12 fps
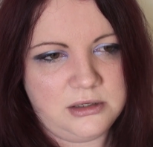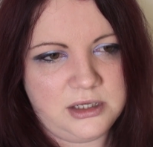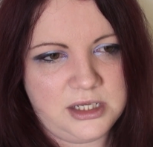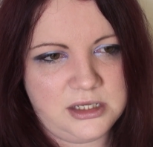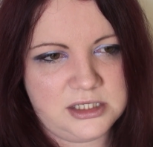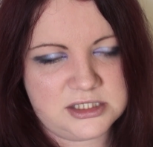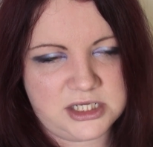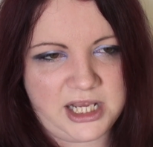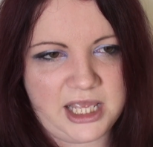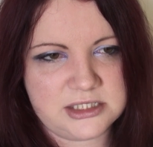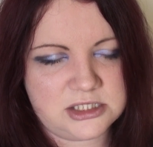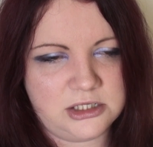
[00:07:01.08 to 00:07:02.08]
it's
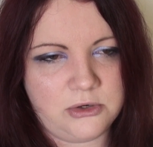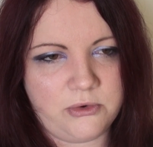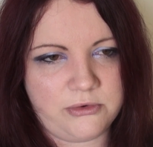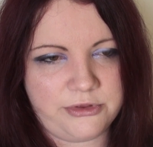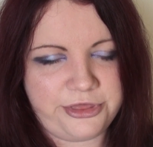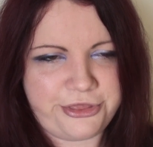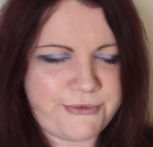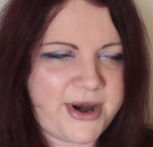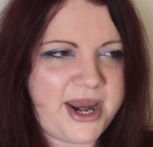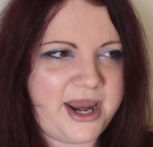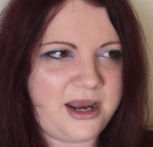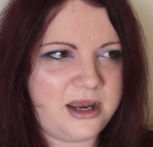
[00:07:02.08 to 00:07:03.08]
against the Law of
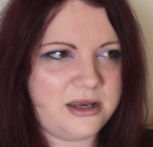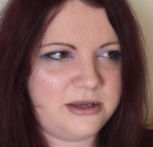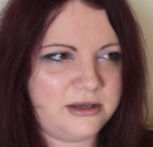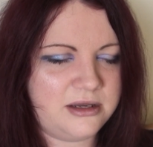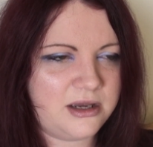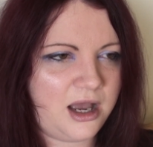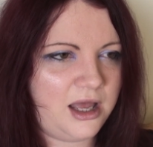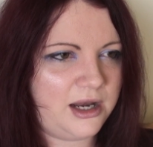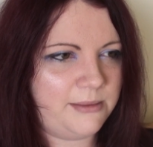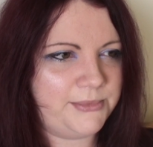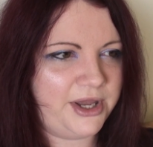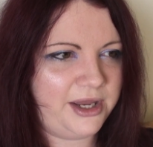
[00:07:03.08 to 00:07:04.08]
Three, and
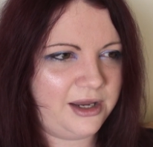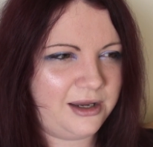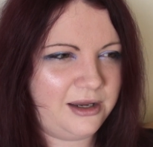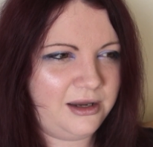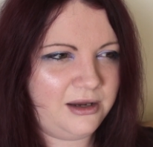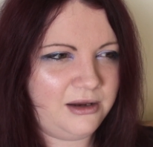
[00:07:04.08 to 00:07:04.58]
I'm like,